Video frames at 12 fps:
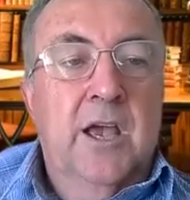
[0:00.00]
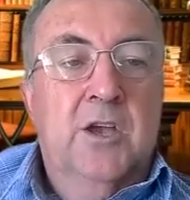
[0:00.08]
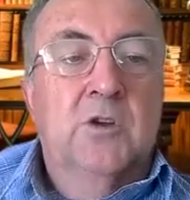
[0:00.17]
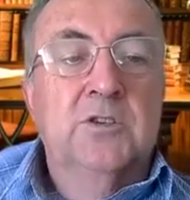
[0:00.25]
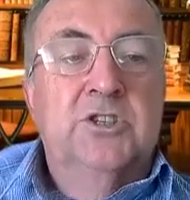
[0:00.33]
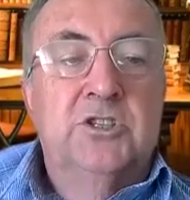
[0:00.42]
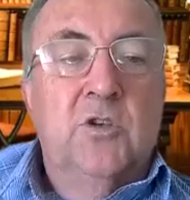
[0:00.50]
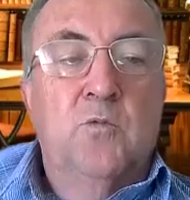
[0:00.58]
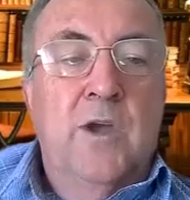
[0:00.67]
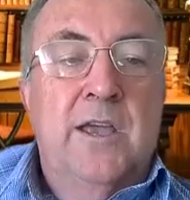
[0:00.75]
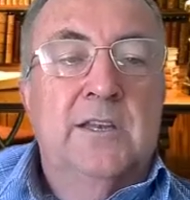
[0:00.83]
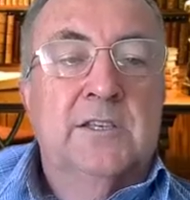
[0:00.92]
A conscious
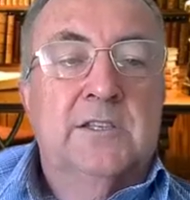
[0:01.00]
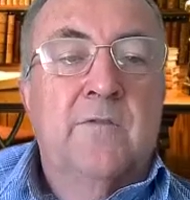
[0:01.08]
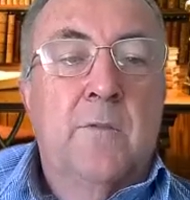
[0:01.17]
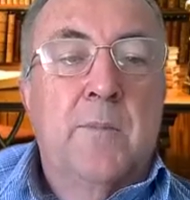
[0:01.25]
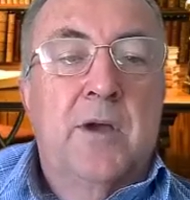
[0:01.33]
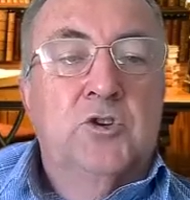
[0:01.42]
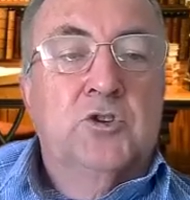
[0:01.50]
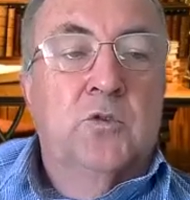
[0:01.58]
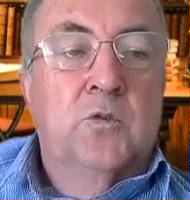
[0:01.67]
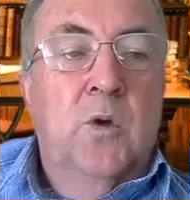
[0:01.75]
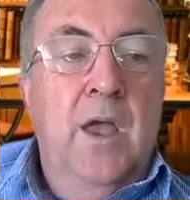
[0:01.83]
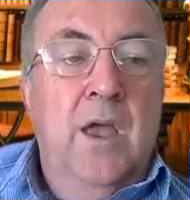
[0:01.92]
awareness of
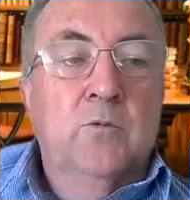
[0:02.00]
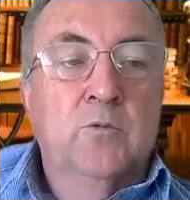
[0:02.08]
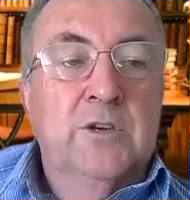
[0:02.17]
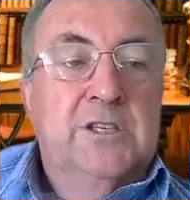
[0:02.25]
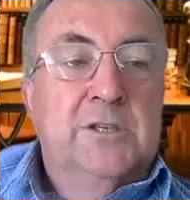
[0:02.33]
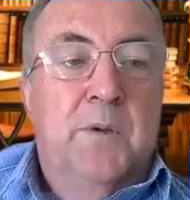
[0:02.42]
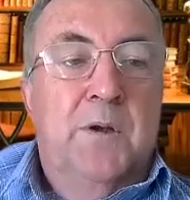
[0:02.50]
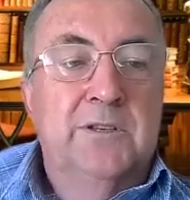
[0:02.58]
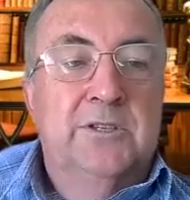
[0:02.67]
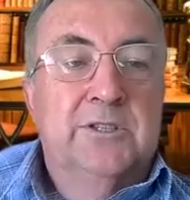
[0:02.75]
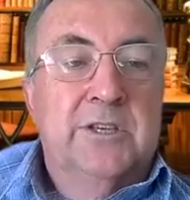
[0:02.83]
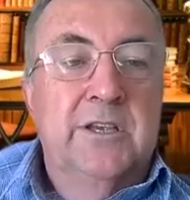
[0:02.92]
emotional
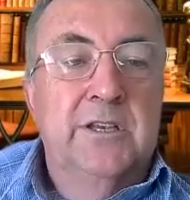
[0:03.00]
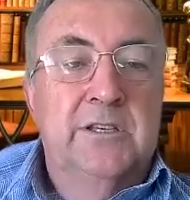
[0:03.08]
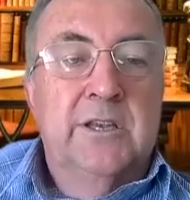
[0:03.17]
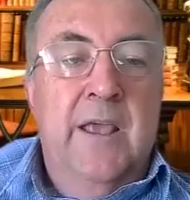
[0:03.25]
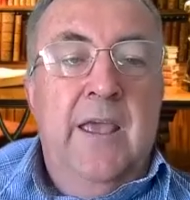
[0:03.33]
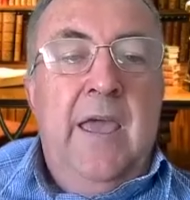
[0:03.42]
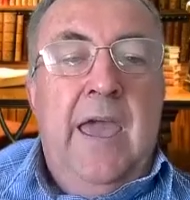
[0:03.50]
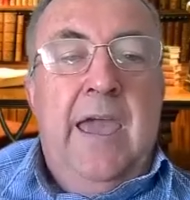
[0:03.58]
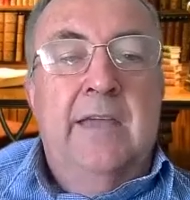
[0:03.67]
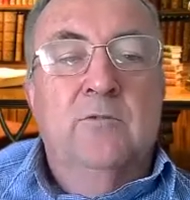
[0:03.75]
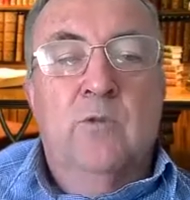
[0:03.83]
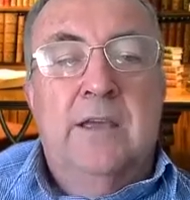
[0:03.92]
responses
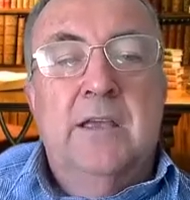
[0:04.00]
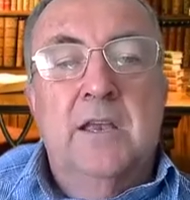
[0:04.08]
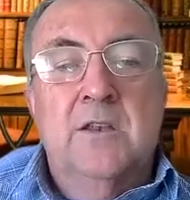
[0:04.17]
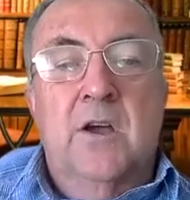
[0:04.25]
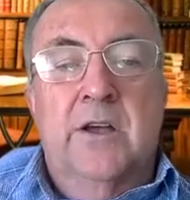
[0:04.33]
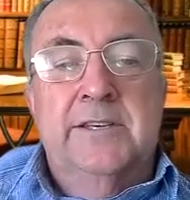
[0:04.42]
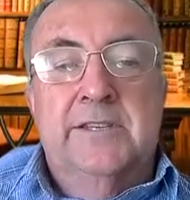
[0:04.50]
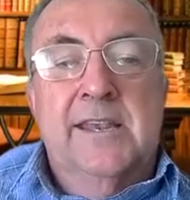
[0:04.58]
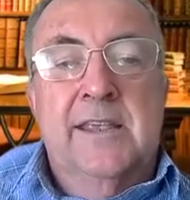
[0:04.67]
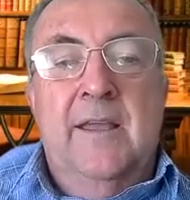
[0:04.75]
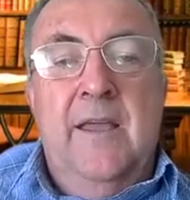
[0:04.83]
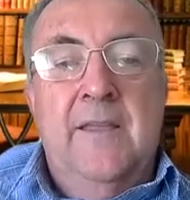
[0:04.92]
and
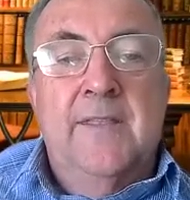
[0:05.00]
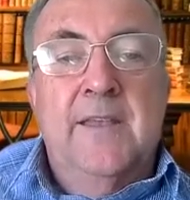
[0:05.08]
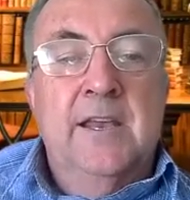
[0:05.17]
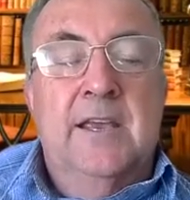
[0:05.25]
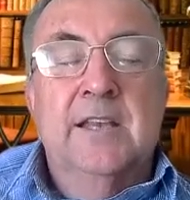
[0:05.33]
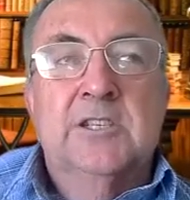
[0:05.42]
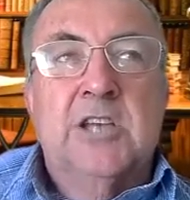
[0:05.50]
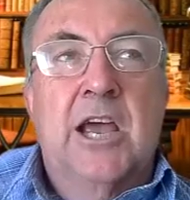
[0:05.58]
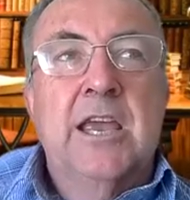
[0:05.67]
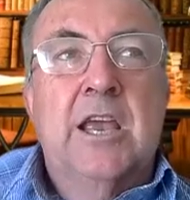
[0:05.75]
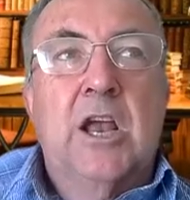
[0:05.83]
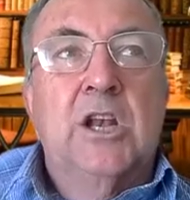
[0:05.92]
recognizing that it can
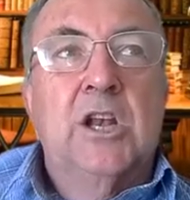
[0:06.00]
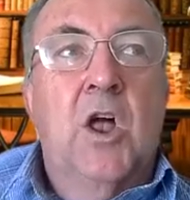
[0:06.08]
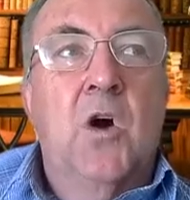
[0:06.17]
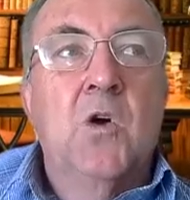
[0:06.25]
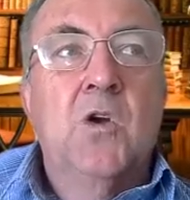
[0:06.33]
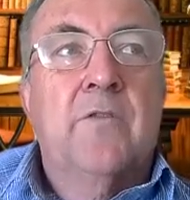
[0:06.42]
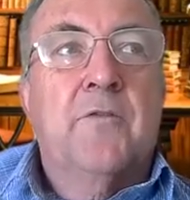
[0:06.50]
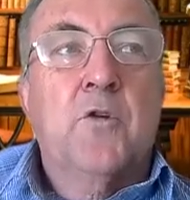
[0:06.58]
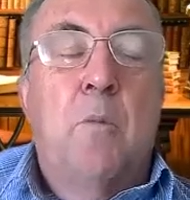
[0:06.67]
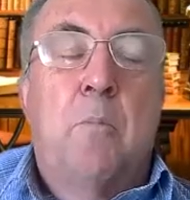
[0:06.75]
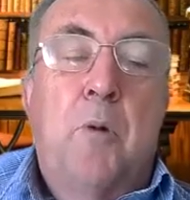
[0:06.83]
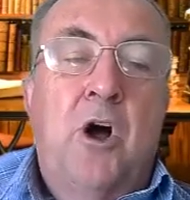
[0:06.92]
take longer
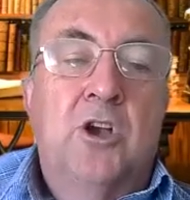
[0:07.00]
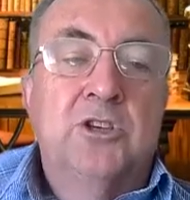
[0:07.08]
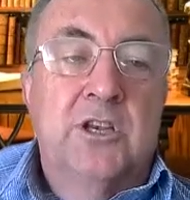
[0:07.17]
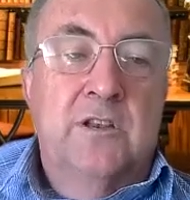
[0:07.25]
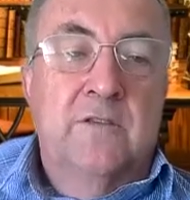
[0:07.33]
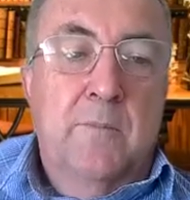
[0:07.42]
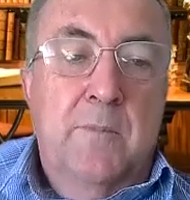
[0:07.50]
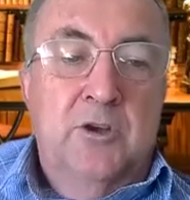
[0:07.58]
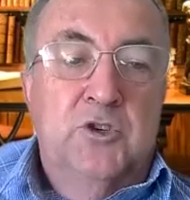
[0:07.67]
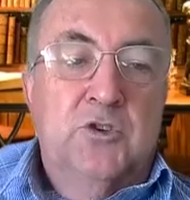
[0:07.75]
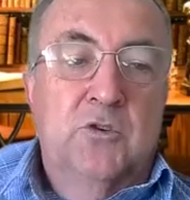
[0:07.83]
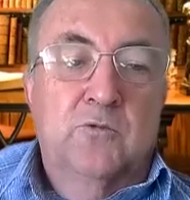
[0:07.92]
for a positive
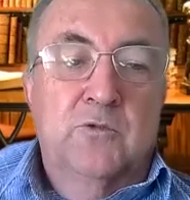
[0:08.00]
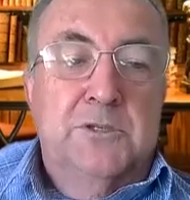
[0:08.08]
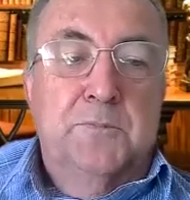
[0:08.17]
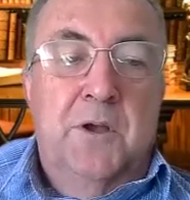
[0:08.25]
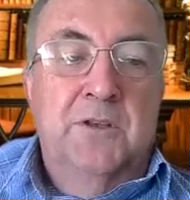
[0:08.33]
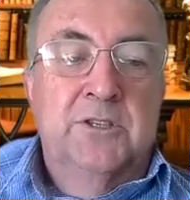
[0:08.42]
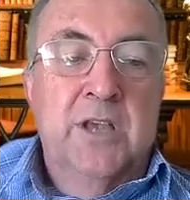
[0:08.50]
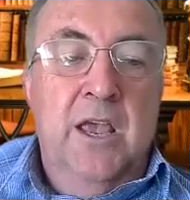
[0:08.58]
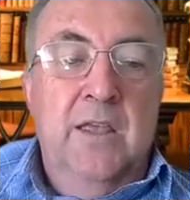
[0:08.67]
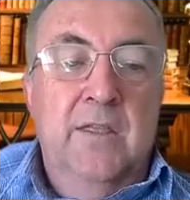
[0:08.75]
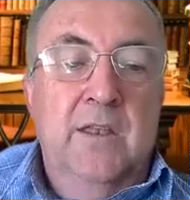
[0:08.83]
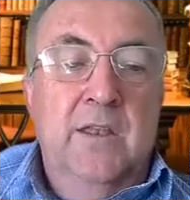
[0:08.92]
emotional response
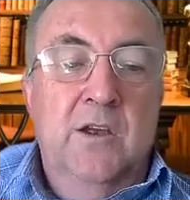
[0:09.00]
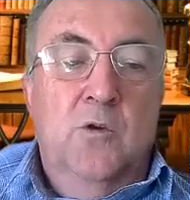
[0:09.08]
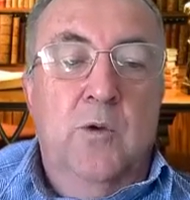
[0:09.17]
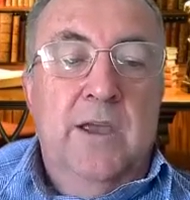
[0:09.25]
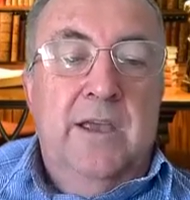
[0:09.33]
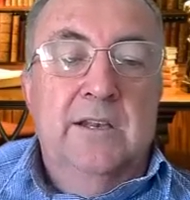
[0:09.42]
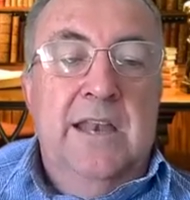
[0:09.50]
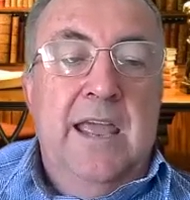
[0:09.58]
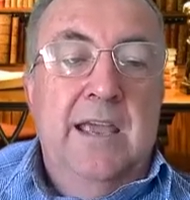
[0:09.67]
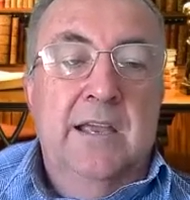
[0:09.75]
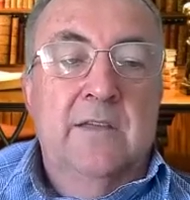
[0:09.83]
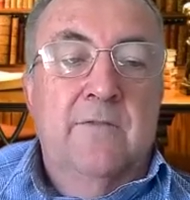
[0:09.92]
than a quick
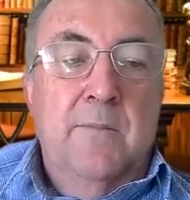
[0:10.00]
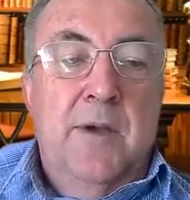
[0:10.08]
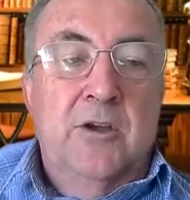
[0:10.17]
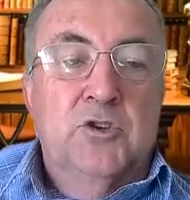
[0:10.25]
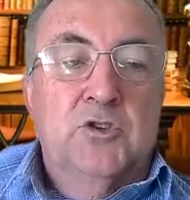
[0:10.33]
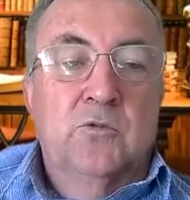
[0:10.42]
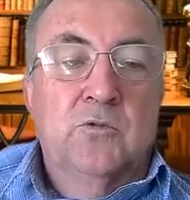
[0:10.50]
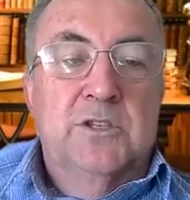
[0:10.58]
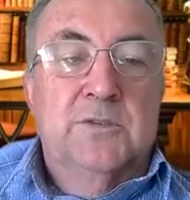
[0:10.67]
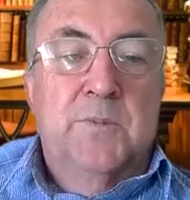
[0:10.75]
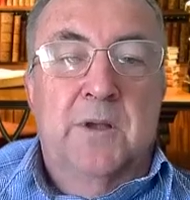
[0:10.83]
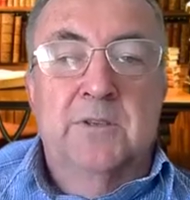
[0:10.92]
negative emotional
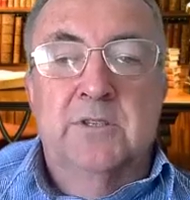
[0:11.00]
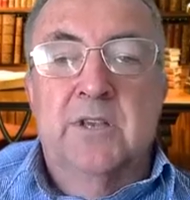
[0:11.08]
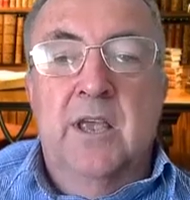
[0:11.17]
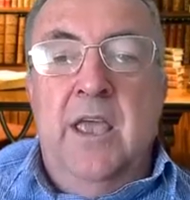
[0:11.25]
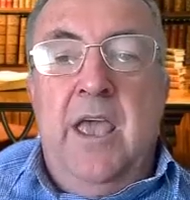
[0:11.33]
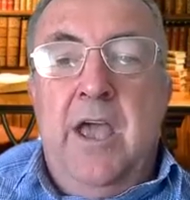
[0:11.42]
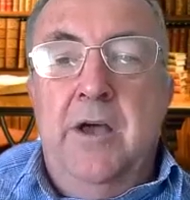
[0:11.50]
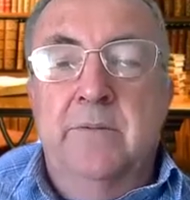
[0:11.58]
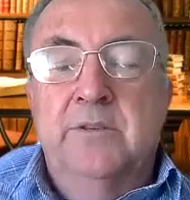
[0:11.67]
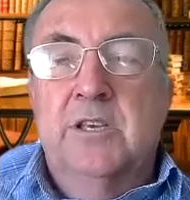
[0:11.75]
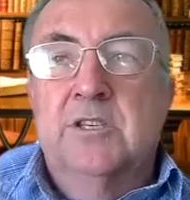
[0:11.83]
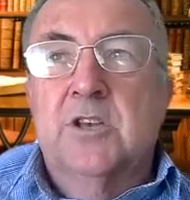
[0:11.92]
response
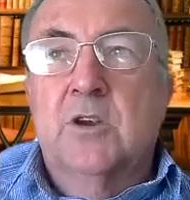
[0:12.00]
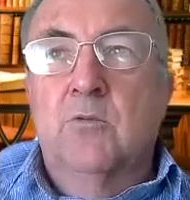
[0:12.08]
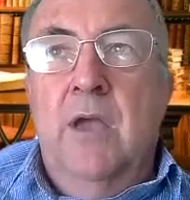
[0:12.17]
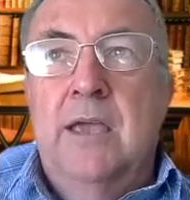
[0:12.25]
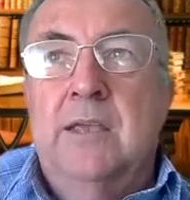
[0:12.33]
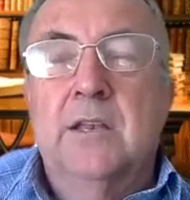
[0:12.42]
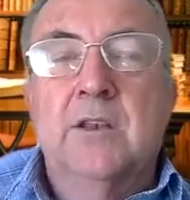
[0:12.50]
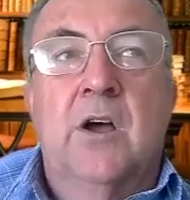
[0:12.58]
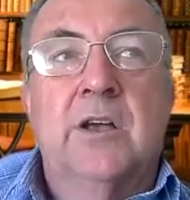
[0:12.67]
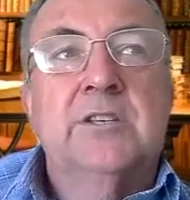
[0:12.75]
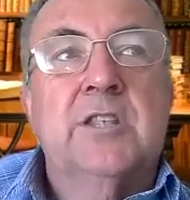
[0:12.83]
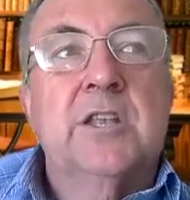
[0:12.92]
helps us to
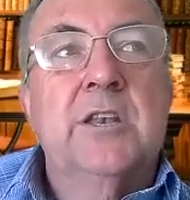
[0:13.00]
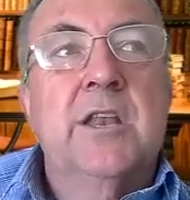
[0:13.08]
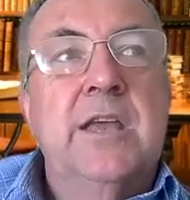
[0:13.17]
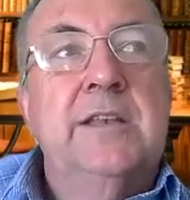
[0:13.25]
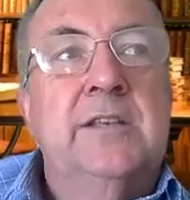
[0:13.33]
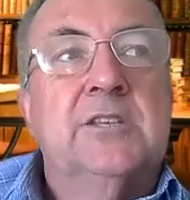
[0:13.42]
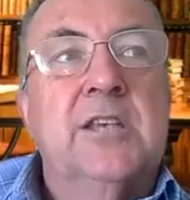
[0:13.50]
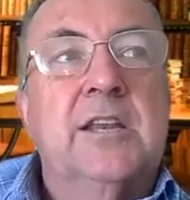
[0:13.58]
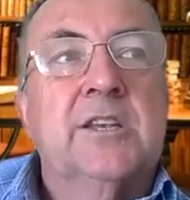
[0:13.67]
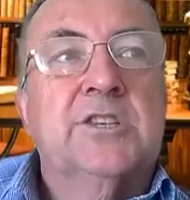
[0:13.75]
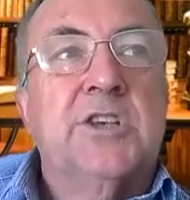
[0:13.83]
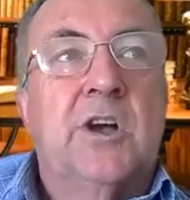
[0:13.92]
recognize the need to
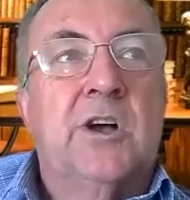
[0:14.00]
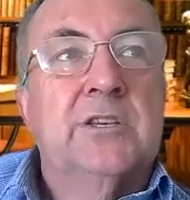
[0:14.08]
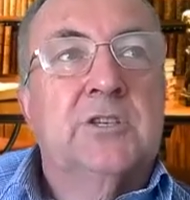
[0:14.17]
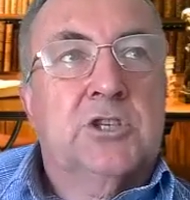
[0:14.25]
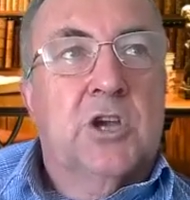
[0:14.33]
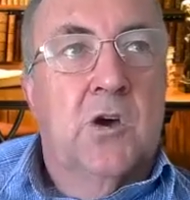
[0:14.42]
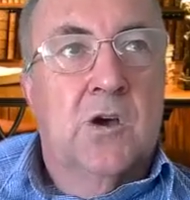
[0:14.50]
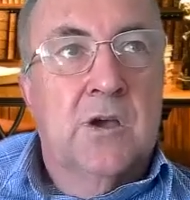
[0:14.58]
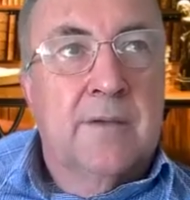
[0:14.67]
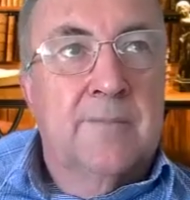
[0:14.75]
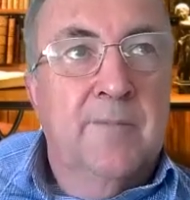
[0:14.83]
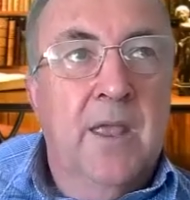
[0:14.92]
set aside
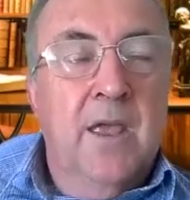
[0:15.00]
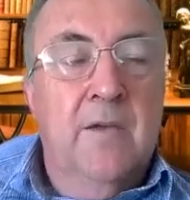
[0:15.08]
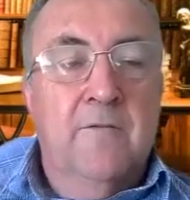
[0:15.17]
time